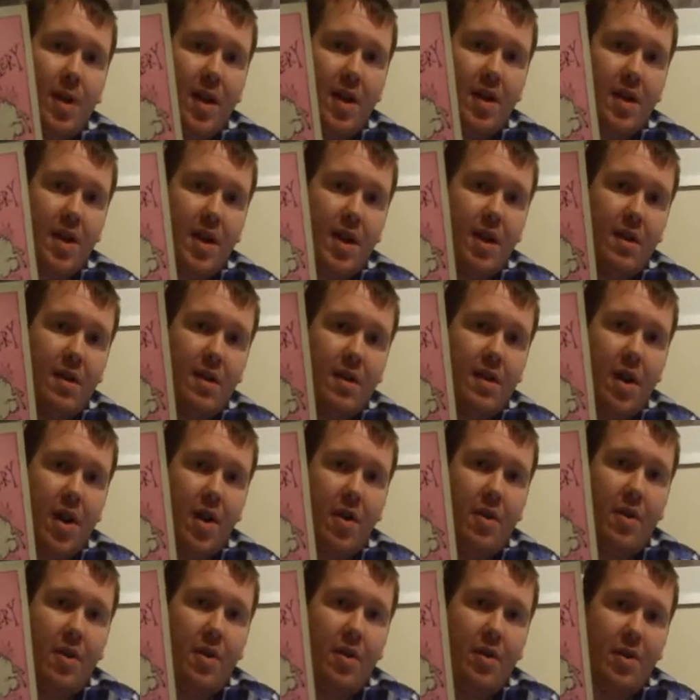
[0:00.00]
which is
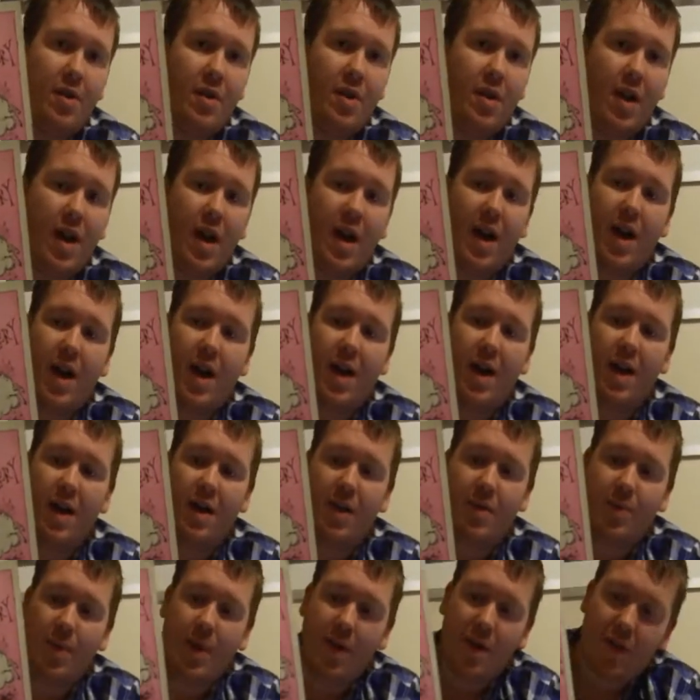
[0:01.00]
known
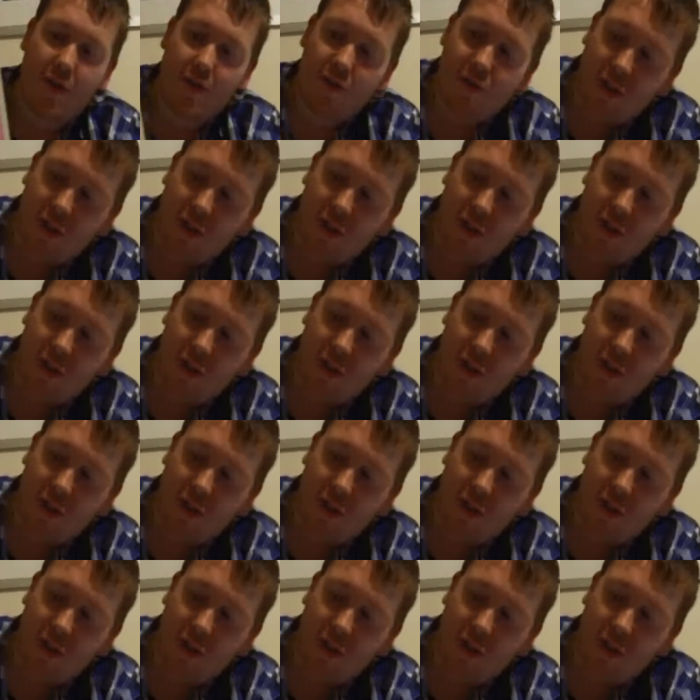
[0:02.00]
as one of the